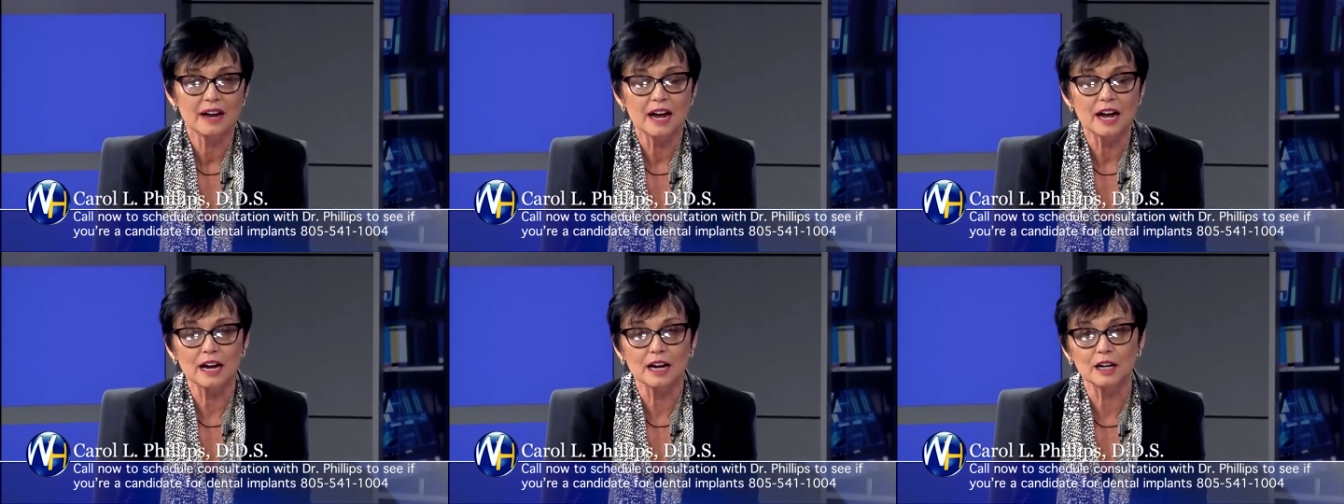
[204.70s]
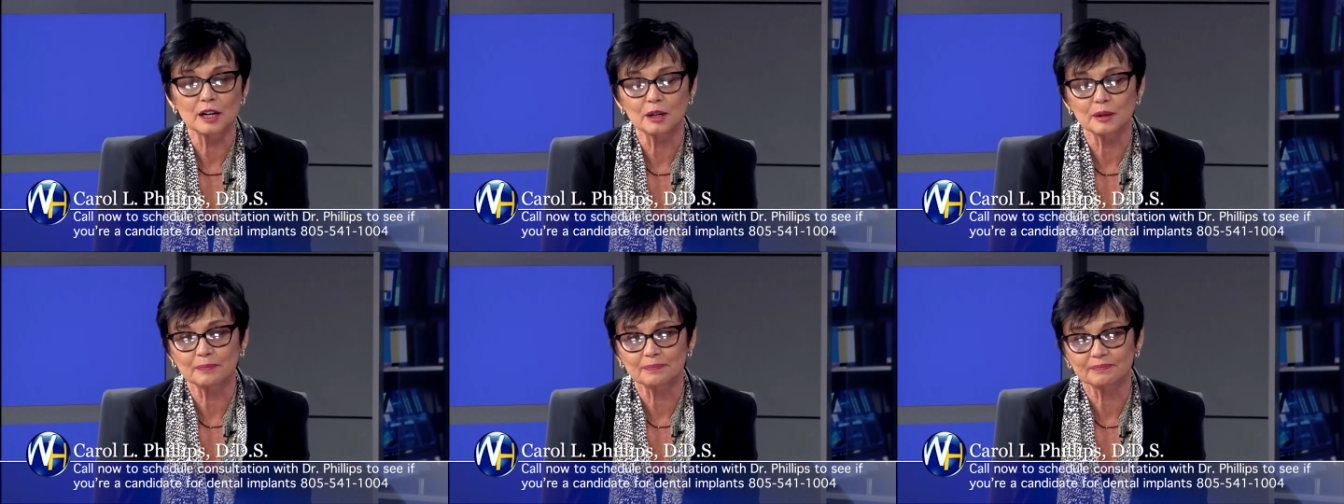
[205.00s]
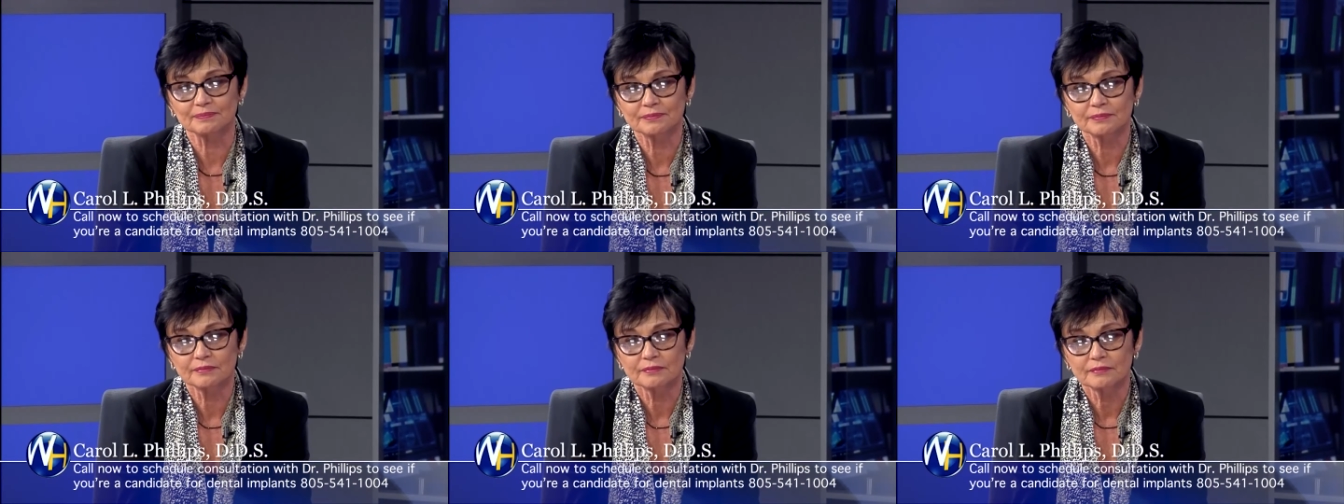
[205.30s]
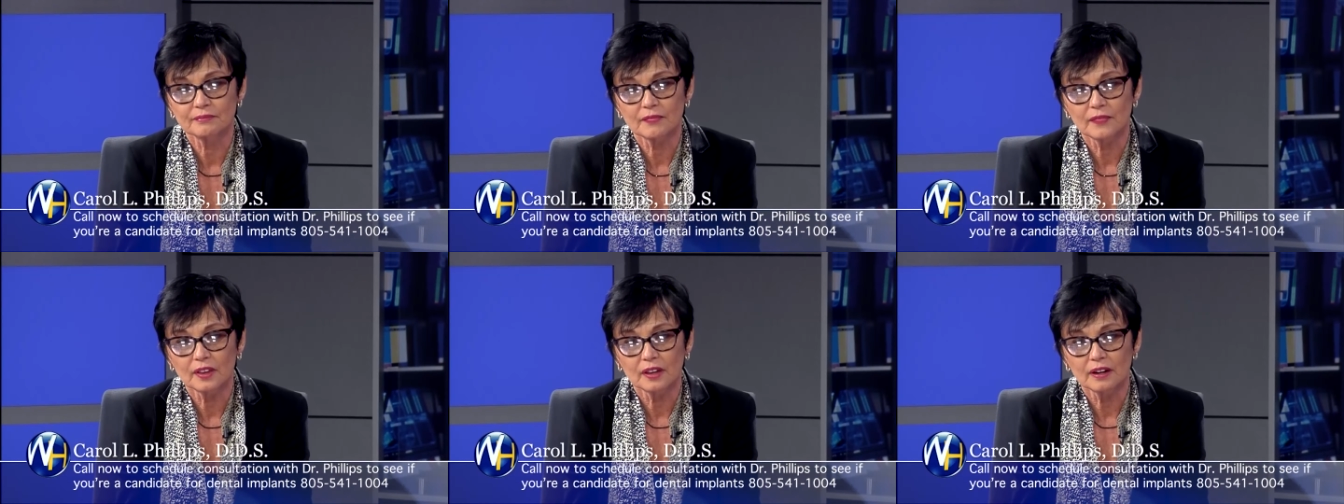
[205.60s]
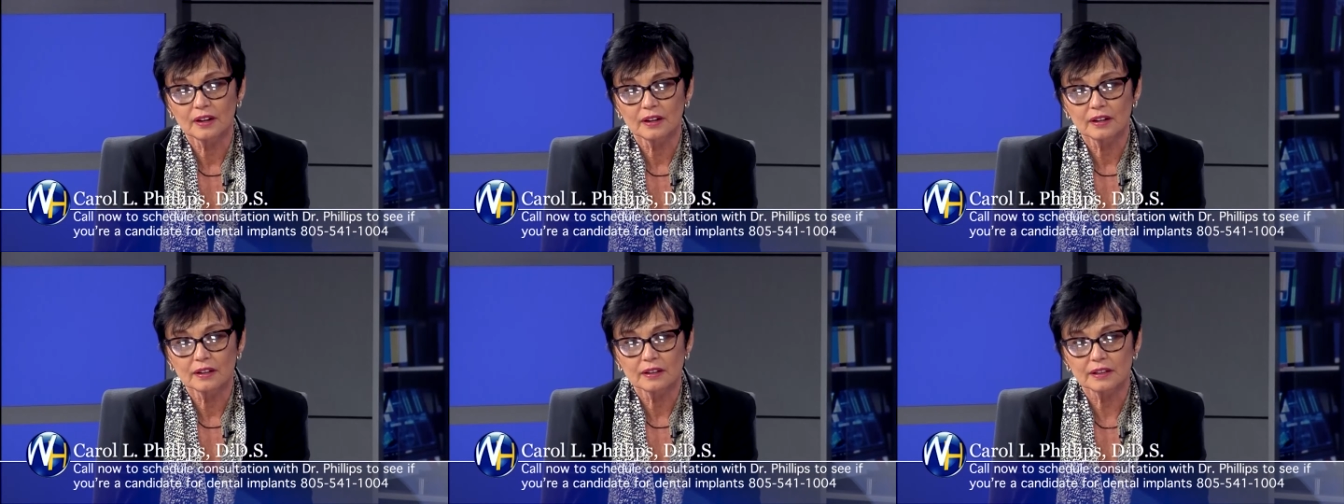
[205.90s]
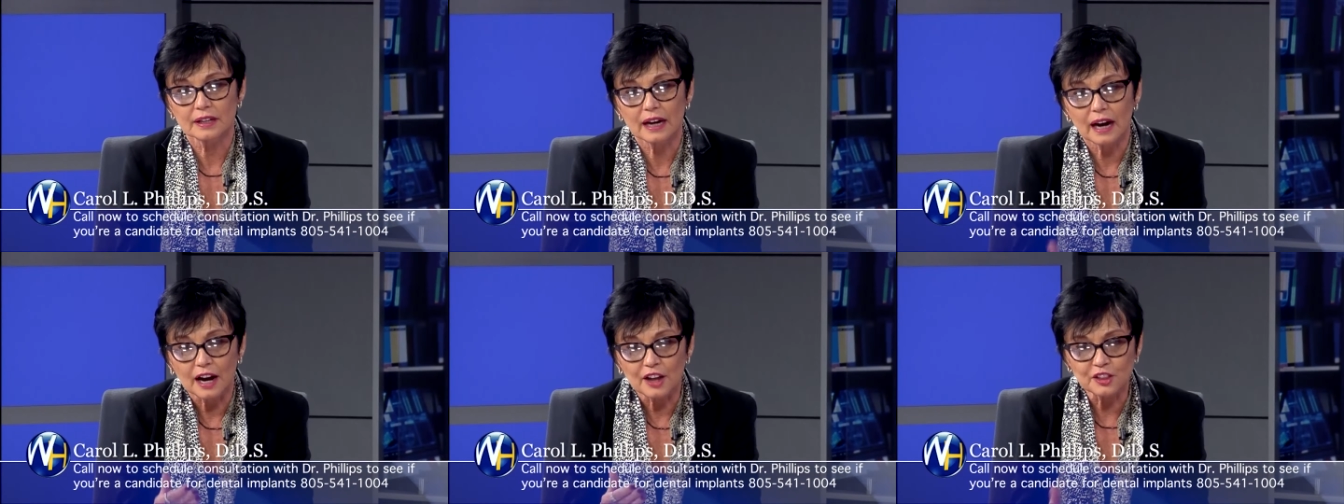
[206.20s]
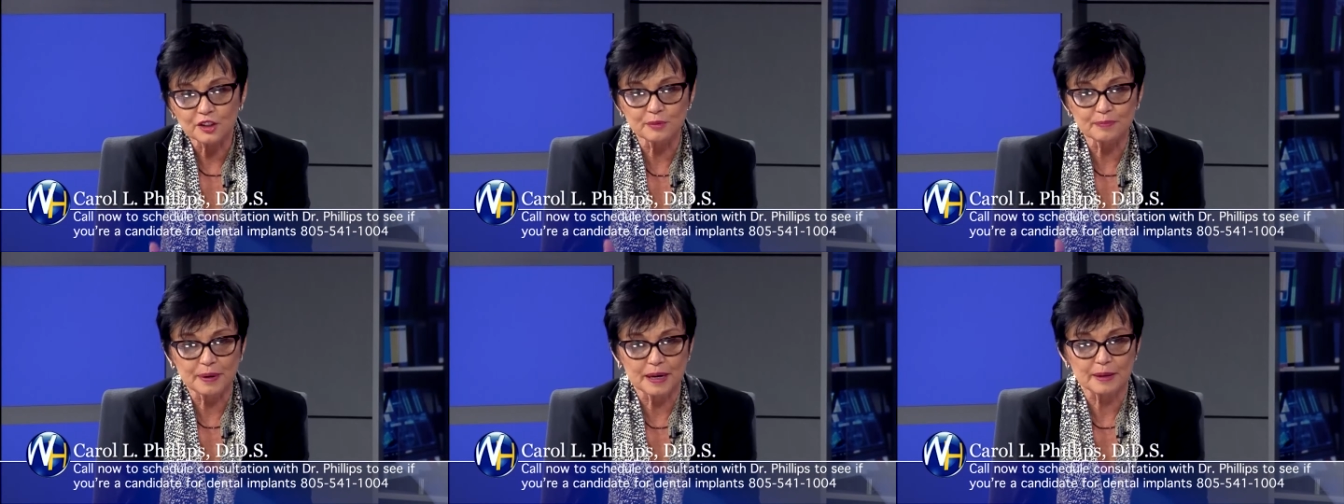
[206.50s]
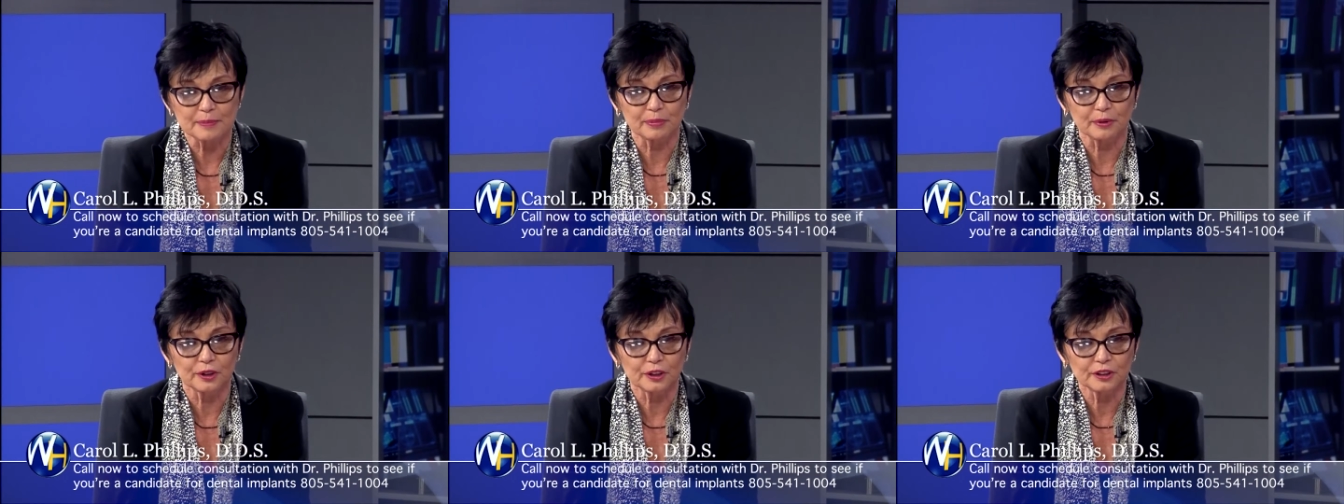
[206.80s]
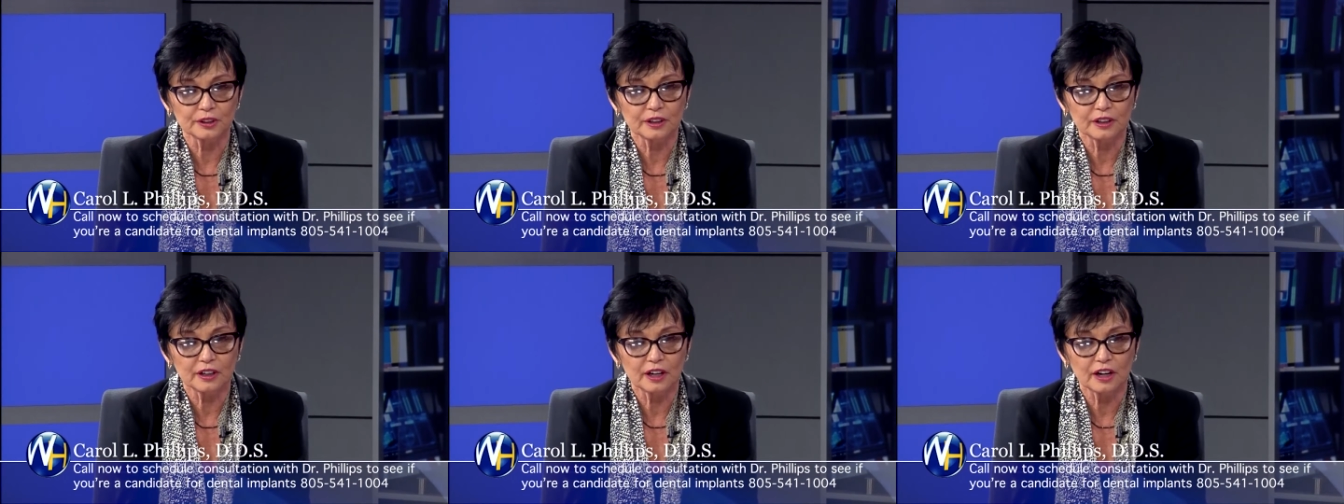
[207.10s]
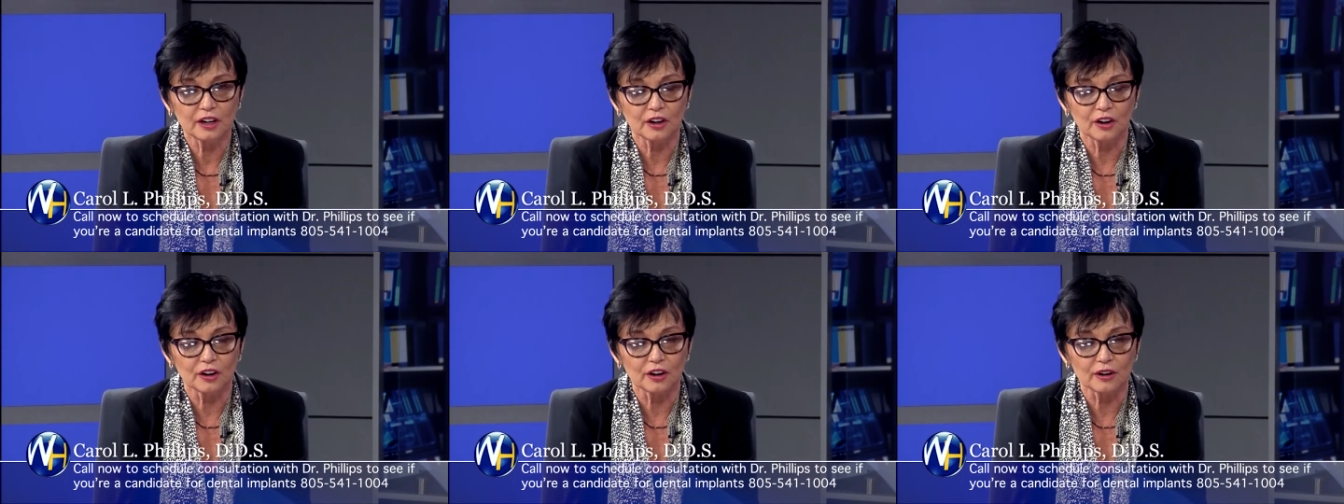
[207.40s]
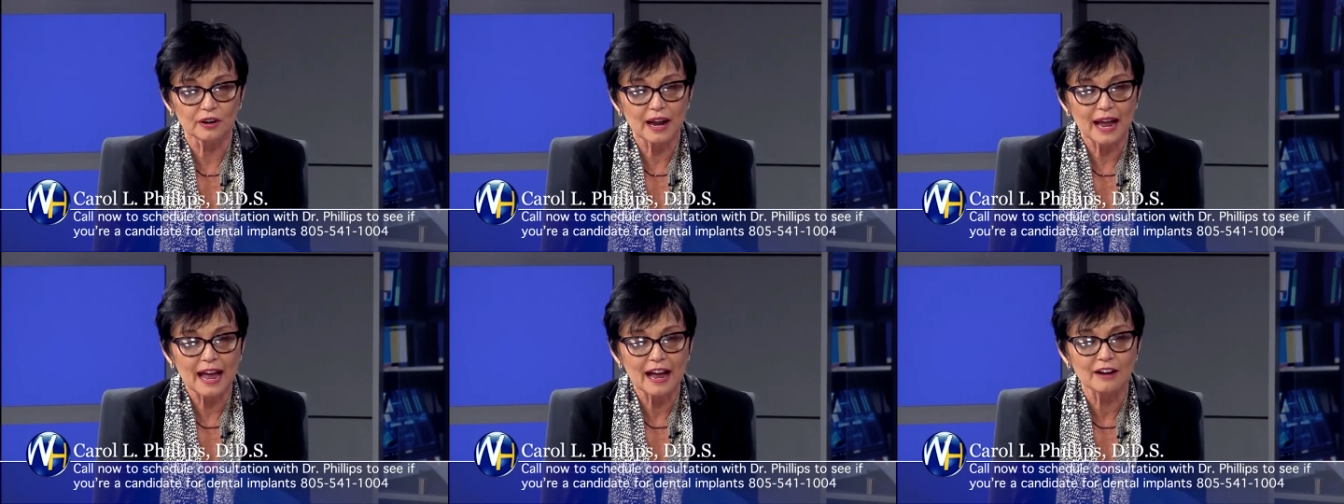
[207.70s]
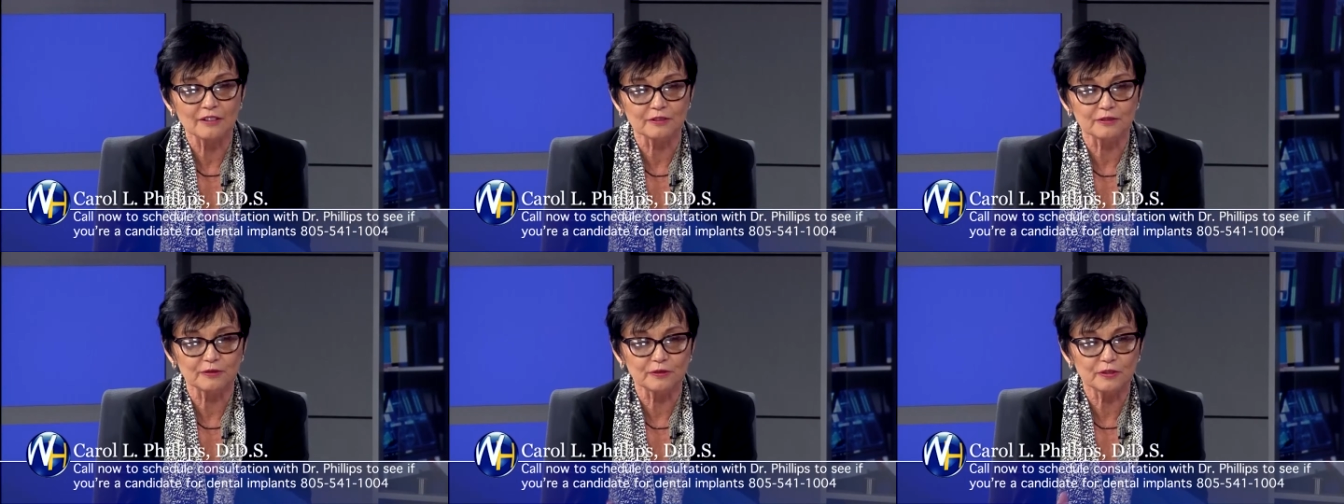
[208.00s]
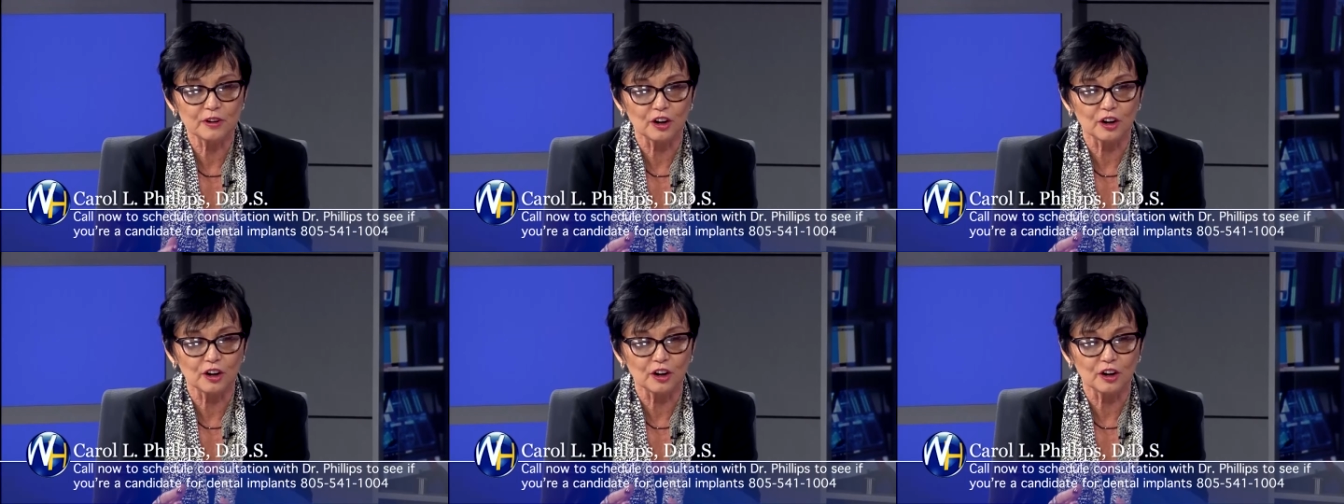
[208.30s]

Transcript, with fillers: Um, the other people are, have,